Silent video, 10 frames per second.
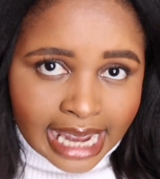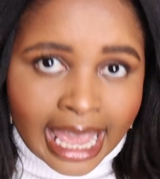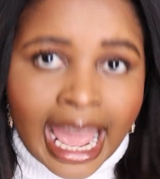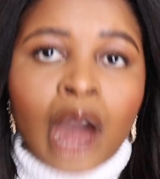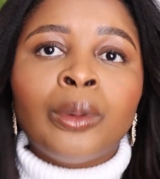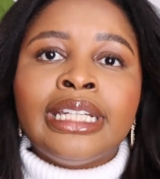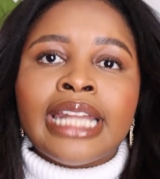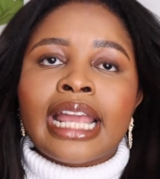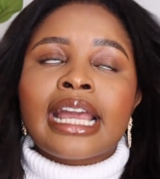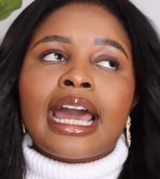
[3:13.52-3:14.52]
hair. I will
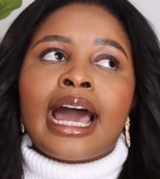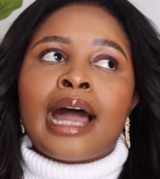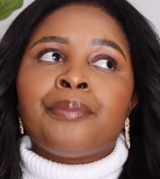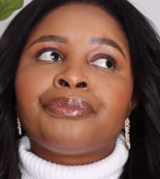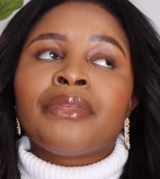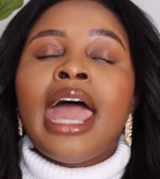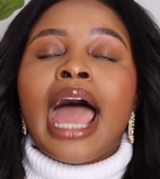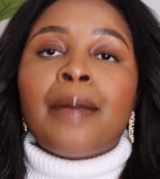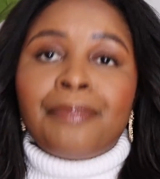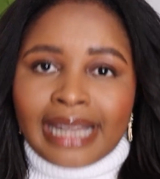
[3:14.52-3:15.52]
link
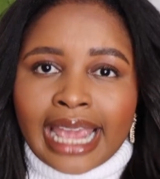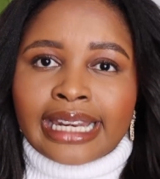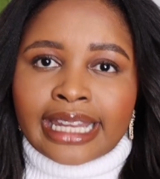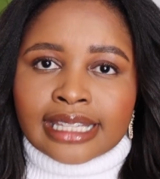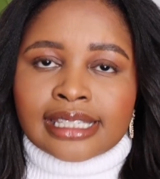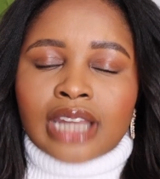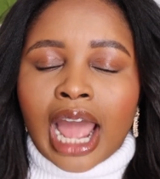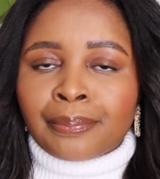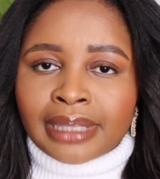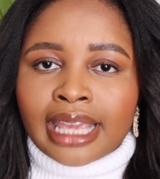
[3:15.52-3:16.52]
a playlist
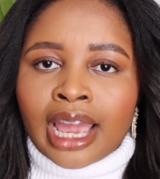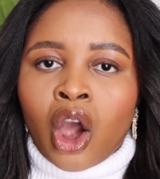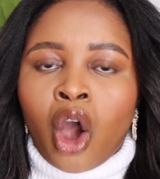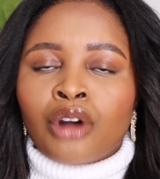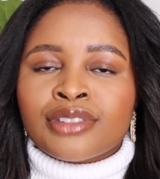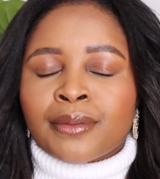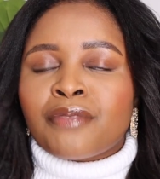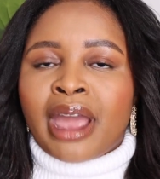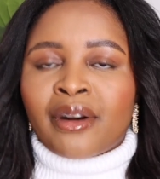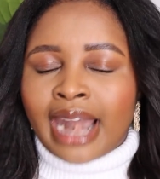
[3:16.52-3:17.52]
up here of some
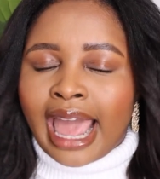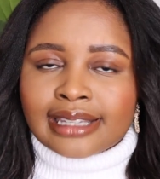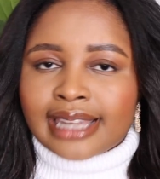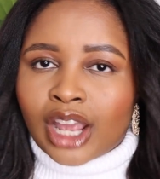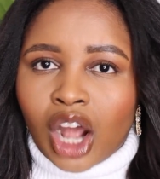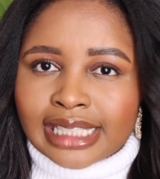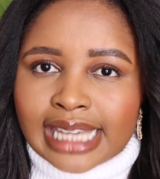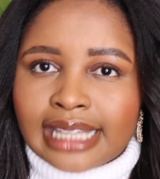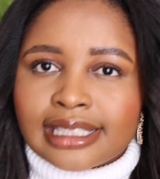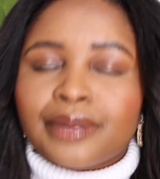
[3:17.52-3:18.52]
of my relaxed hair
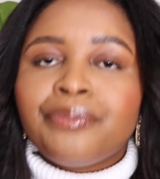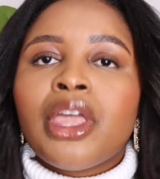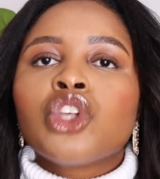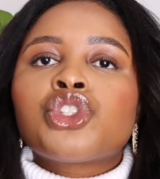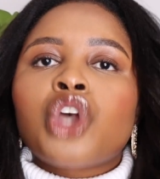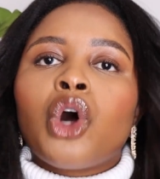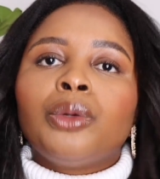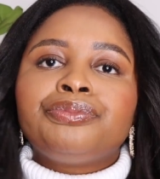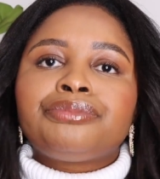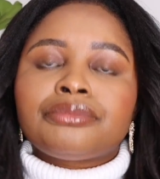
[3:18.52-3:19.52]
content.
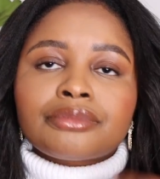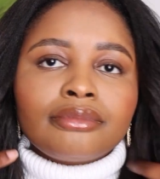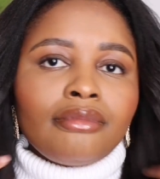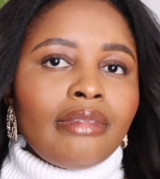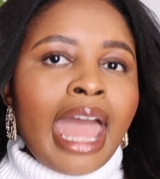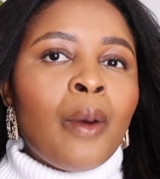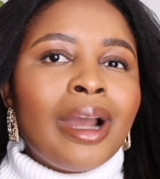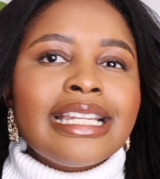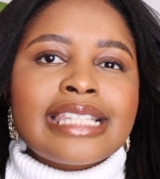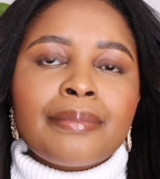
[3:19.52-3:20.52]
So I
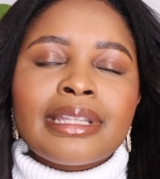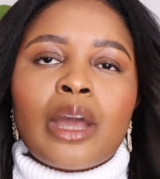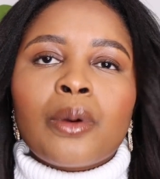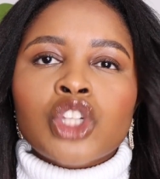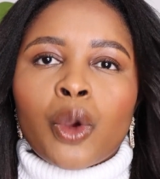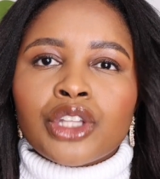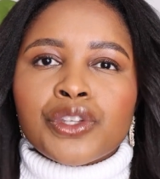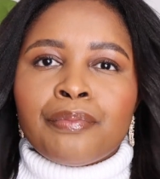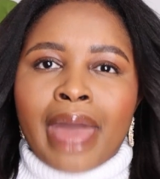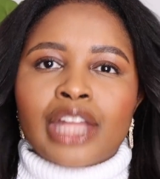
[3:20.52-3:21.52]
wanted something that was going
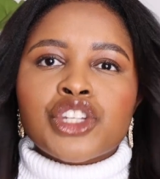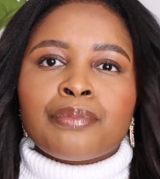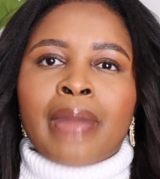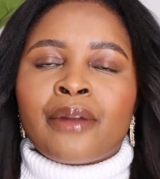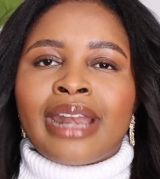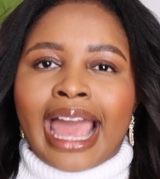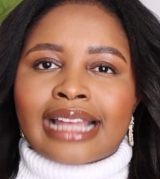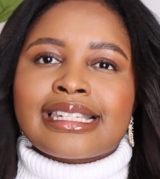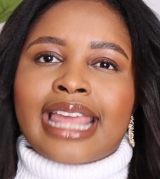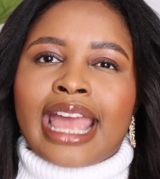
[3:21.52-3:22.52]
to match my
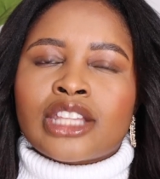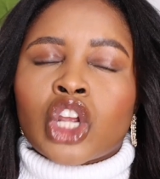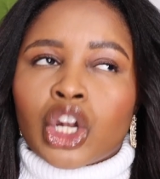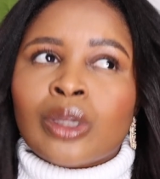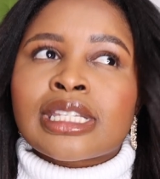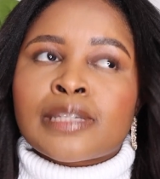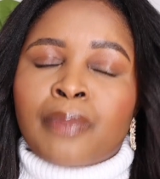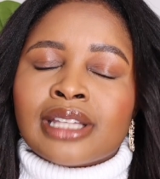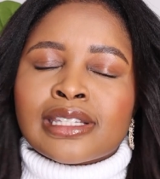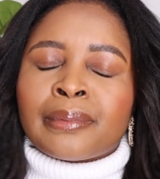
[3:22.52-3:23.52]
relaxed hair as close as
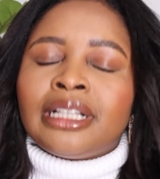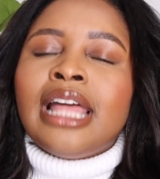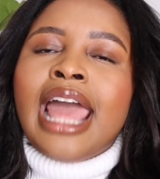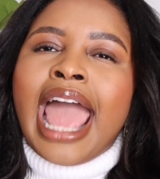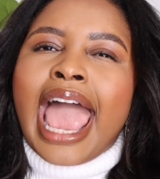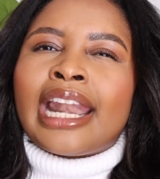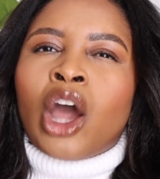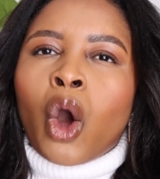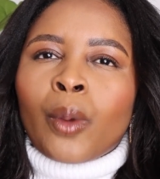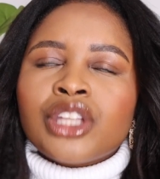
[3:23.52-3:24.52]
possible, and I
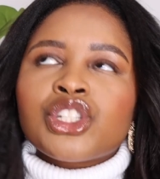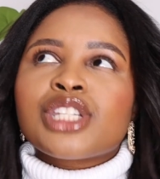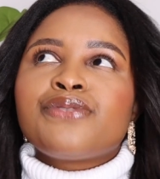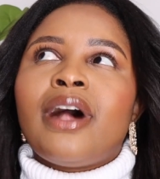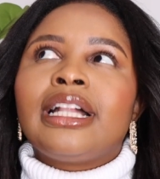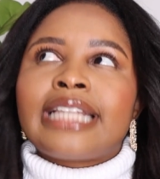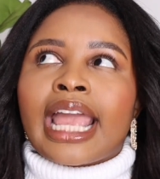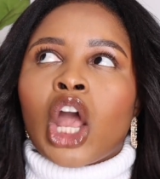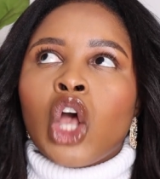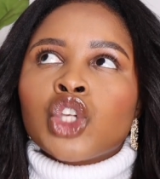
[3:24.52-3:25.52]
always just felt
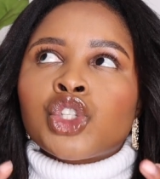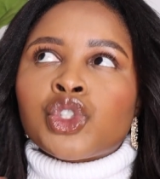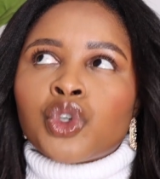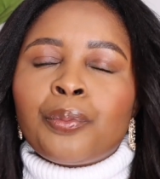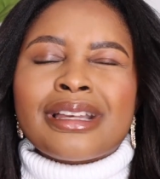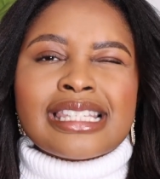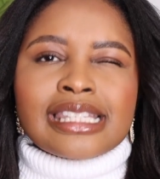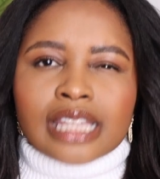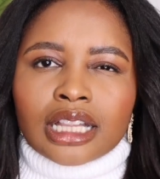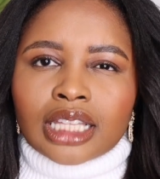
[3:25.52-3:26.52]
like super
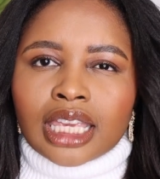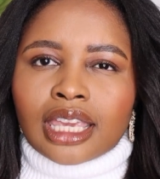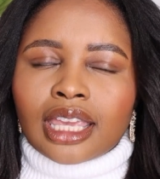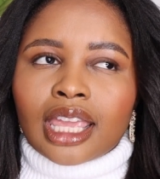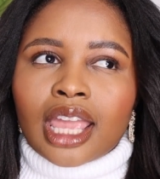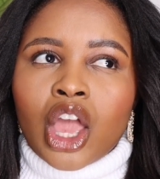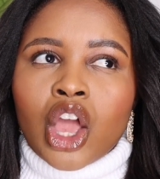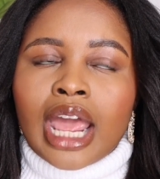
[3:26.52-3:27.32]
silky